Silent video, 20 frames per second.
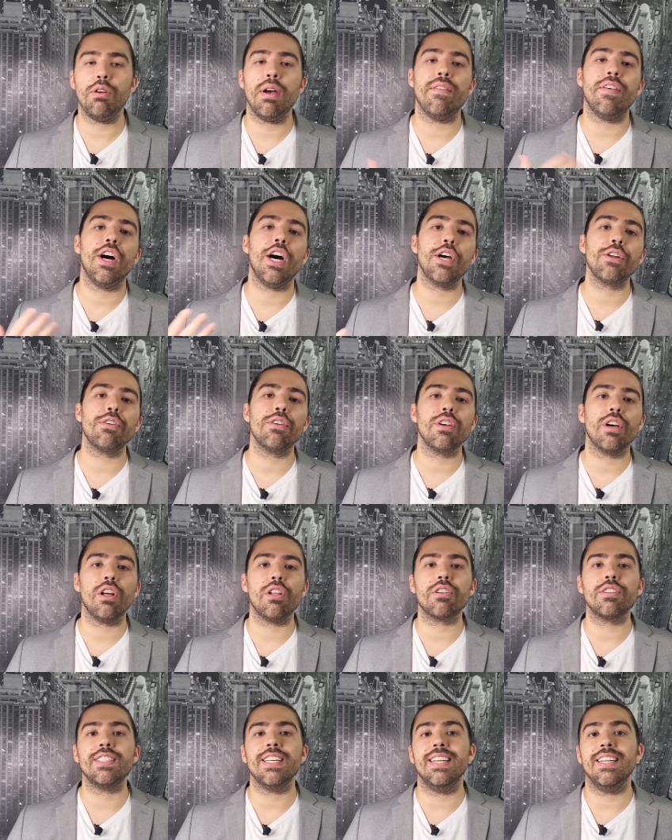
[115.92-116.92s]
have
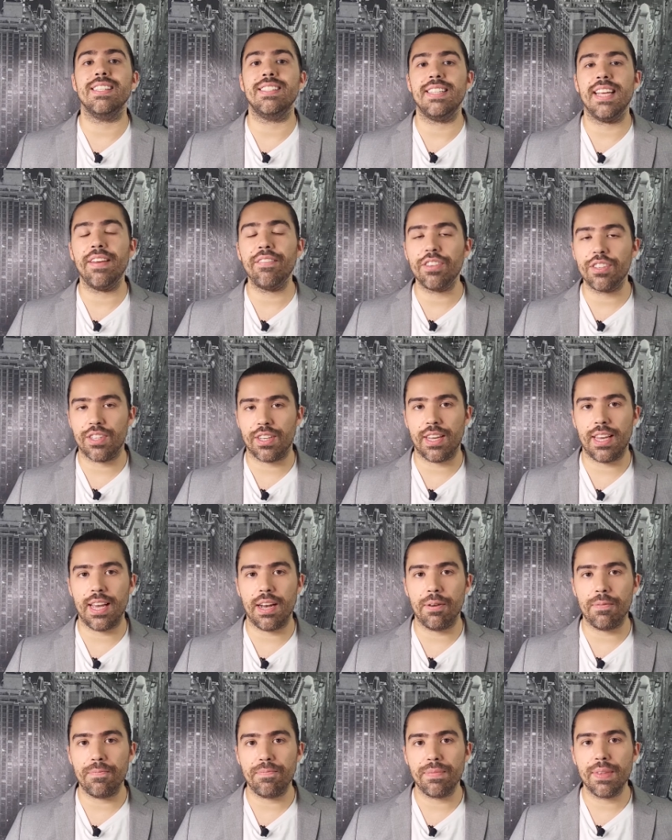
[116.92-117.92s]
$100 in a savings
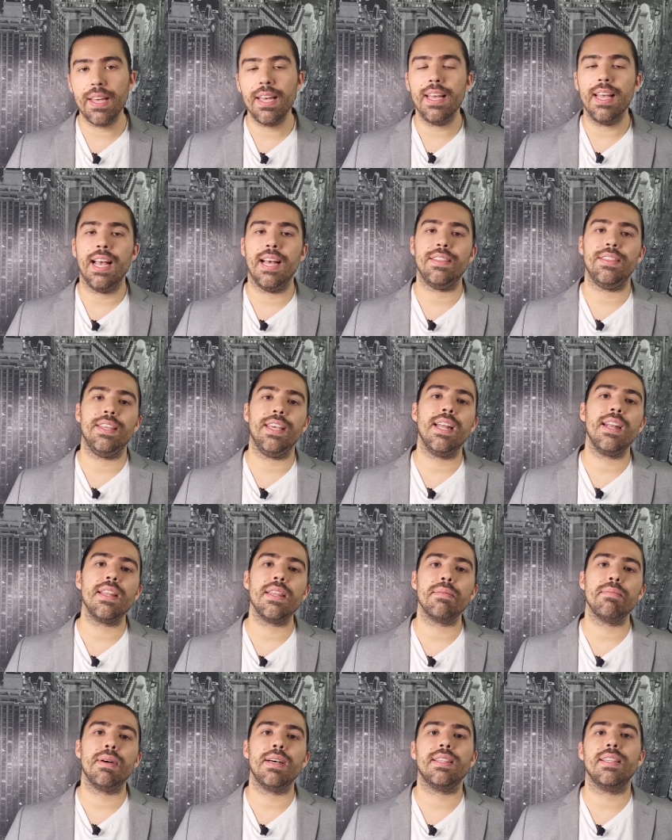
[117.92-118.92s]
account, at the end of
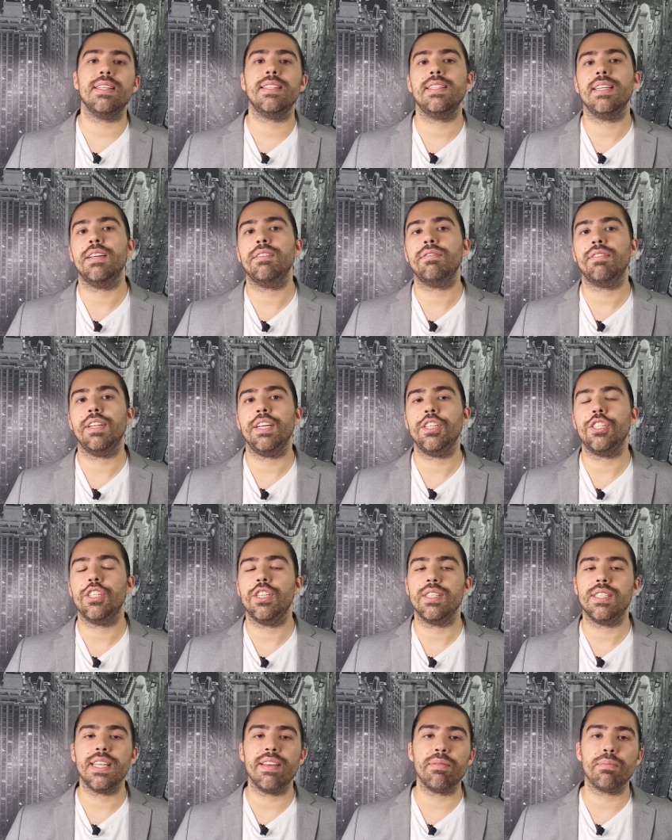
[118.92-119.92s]
the month, let's say inflation
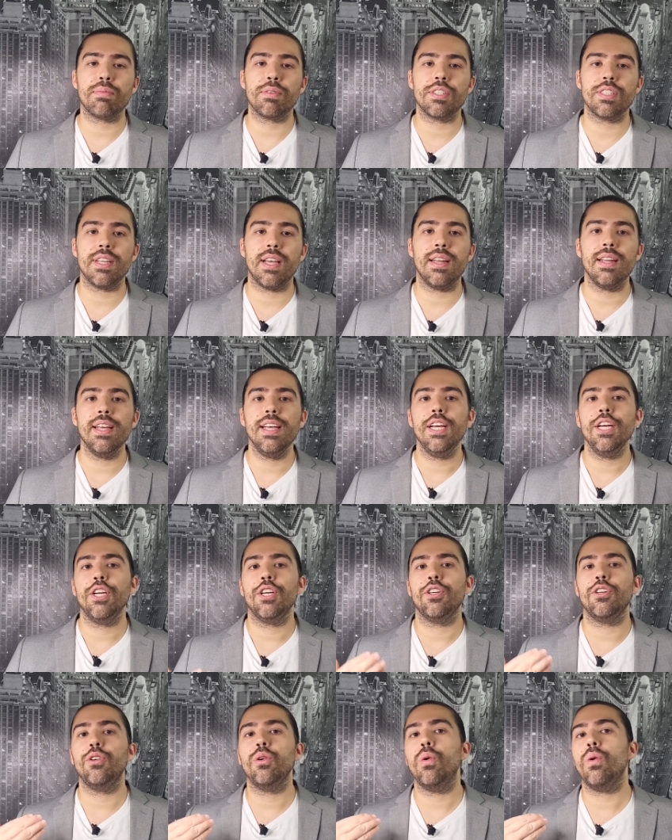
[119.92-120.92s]
is 7%,
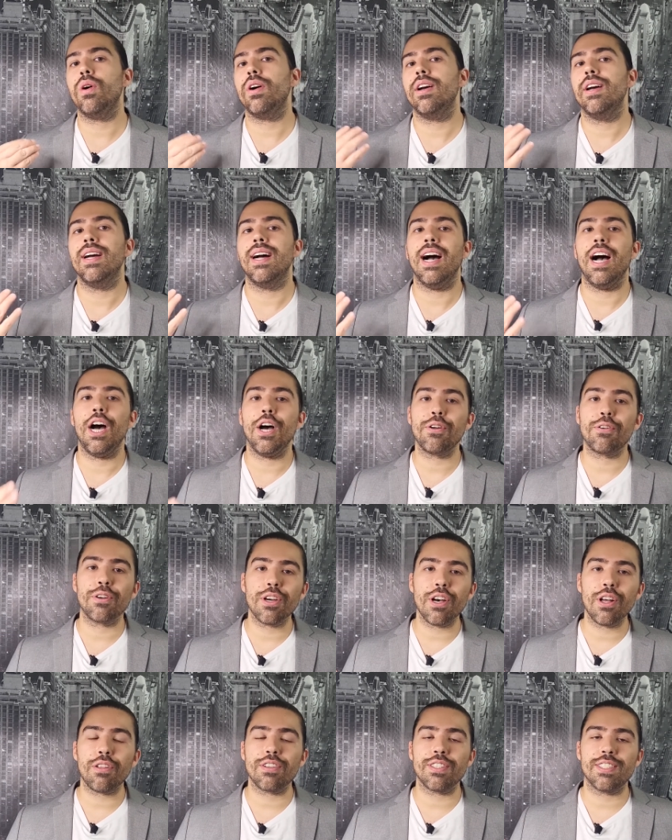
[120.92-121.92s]
your
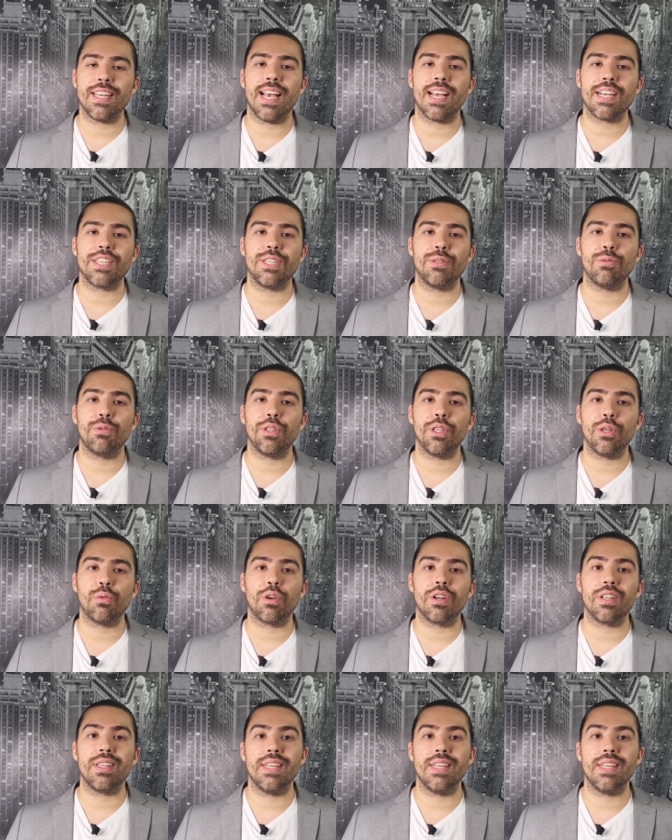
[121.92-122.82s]
$100 is actually really worth